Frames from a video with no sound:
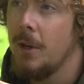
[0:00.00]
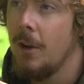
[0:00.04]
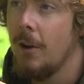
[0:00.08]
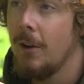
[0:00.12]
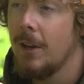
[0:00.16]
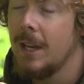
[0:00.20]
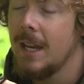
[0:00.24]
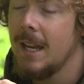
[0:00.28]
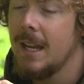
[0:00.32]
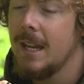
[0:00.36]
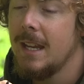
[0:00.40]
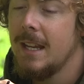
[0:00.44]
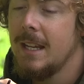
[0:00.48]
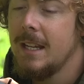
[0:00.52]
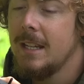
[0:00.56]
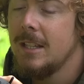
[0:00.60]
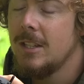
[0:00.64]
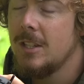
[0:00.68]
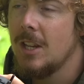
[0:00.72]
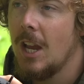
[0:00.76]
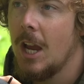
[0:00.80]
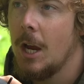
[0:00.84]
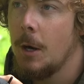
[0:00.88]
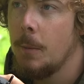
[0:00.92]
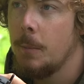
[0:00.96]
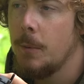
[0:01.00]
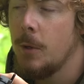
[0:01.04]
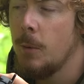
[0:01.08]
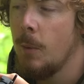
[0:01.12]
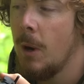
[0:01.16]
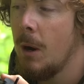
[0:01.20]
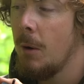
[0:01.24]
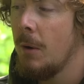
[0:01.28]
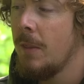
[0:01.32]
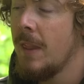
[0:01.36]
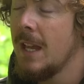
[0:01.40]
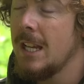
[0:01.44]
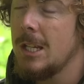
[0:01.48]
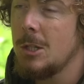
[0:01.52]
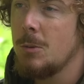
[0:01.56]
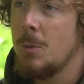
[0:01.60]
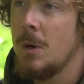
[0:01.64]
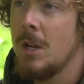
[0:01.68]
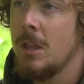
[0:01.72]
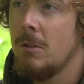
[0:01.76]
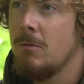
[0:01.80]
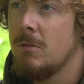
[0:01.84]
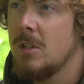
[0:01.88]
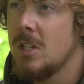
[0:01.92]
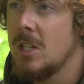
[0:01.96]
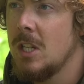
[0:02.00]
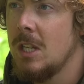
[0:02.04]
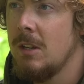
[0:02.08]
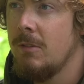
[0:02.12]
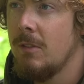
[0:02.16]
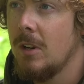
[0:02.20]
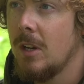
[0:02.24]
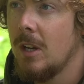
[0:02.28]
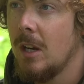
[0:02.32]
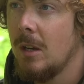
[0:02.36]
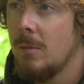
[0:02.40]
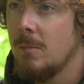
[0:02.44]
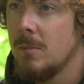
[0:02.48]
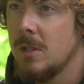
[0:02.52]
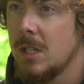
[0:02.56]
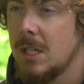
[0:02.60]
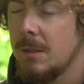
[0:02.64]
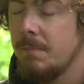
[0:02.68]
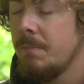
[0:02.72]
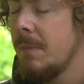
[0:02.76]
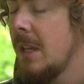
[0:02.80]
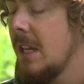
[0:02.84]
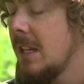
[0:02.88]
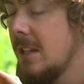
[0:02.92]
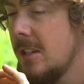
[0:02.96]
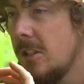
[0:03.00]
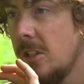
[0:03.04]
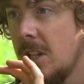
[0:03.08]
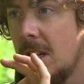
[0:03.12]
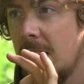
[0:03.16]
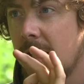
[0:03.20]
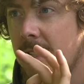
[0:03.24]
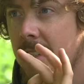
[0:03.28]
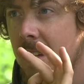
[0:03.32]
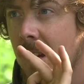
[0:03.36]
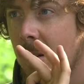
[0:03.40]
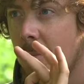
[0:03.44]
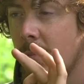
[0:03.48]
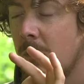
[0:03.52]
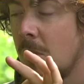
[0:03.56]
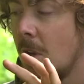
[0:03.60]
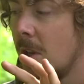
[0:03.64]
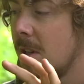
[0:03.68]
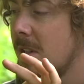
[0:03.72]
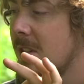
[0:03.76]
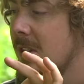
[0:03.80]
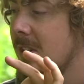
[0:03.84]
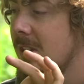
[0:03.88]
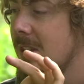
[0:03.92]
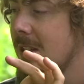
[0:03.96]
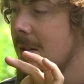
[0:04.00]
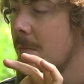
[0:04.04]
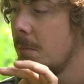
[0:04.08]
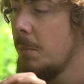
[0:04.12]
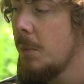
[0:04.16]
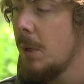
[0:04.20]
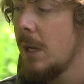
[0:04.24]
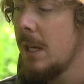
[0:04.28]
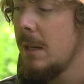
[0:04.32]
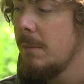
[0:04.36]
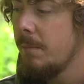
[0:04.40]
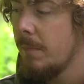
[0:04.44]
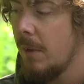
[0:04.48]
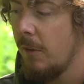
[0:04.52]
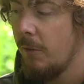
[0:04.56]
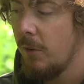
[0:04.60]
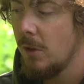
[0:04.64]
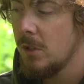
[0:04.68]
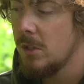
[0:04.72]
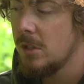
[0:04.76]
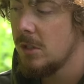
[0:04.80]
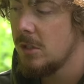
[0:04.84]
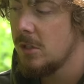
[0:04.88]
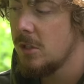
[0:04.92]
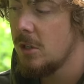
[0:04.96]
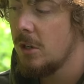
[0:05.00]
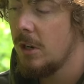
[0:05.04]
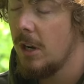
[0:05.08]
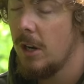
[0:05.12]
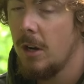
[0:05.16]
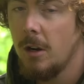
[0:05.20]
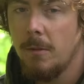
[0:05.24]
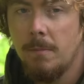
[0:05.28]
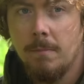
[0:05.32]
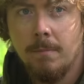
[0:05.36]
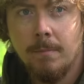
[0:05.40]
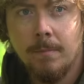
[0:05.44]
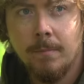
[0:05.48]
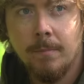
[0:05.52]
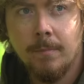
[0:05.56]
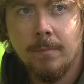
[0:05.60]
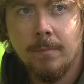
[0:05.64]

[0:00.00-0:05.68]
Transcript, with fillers: behind it to help you out, and that's where the receiver comes in. Syncs up nice and simply. If I just turn it on,